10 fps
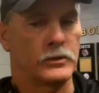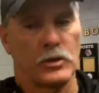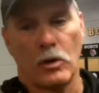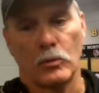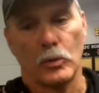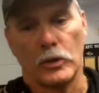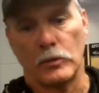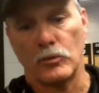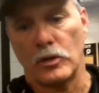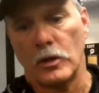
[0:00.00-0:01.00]
Charlton
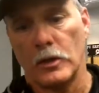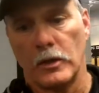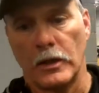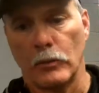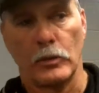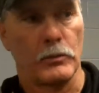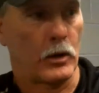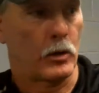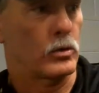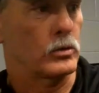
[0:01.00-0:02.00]
Williams and when
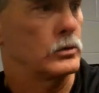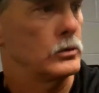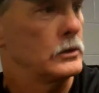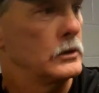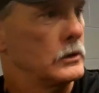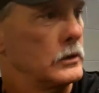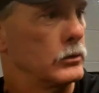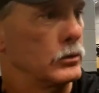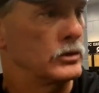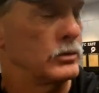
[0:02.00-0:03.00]
Mike Gergel
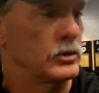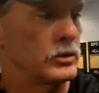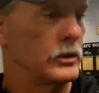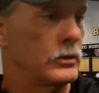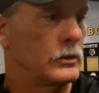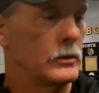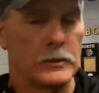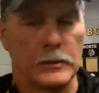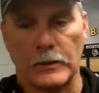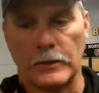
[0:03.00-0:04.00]
was still
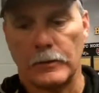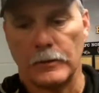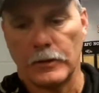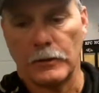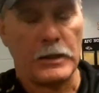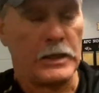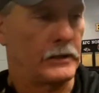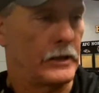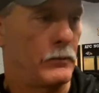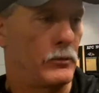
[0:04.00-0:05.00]
competing
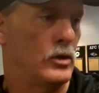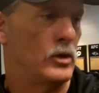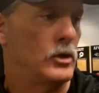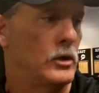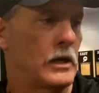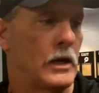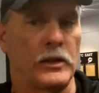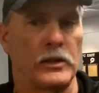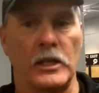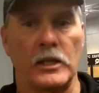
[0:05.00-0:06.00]
at that position. And I
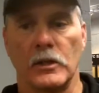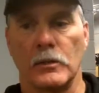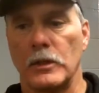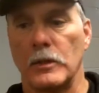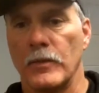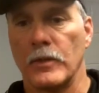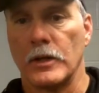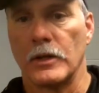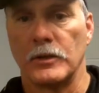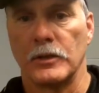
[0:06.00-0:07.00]
think that he could have been
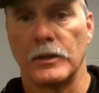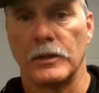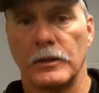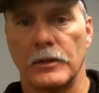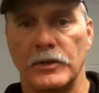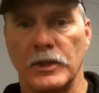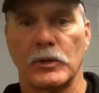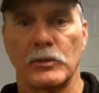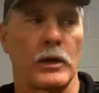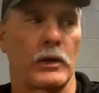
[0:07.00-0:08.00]
a
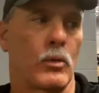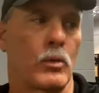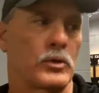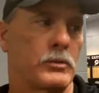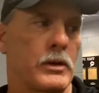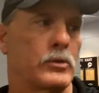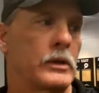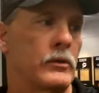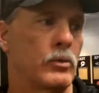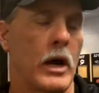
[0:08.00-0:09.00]
difference maker for us special
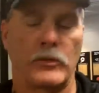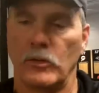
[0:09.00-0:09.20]
teams wise.